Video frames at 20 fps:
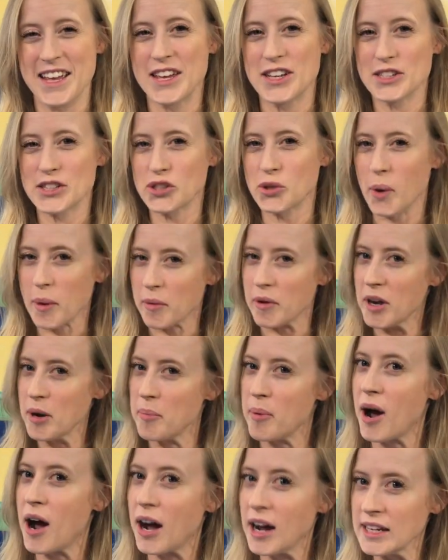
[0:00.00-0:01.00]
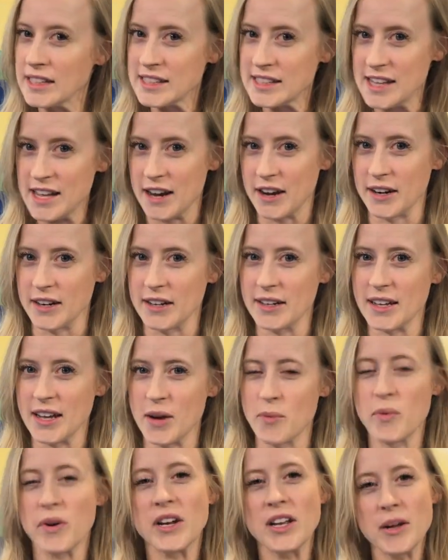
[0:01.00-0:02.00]
So I'm going to pause there
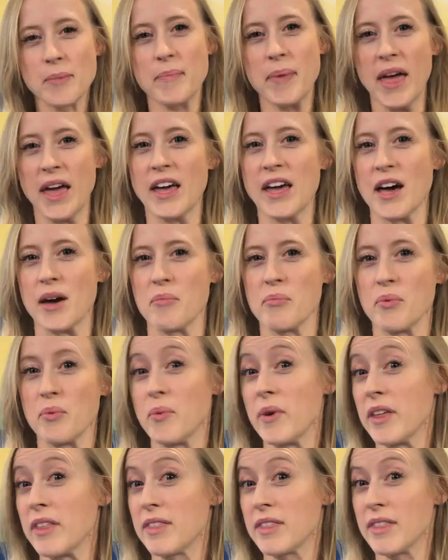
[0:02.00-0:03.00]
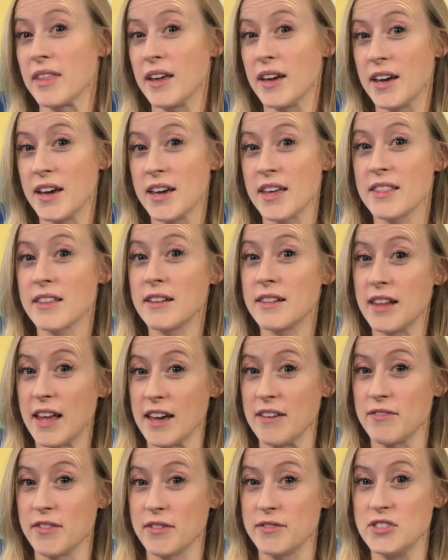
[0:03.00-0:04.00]
and we're going to pick up with the
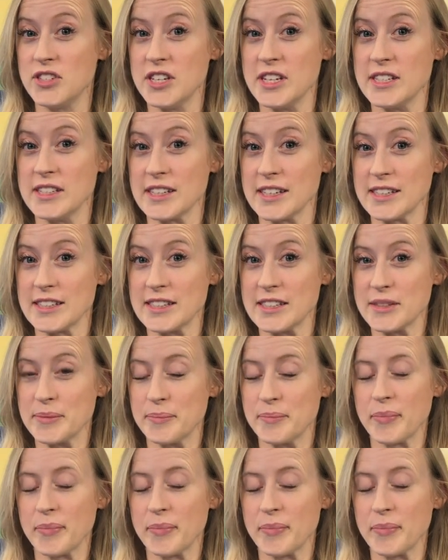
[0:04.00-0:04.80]
life of Jesus.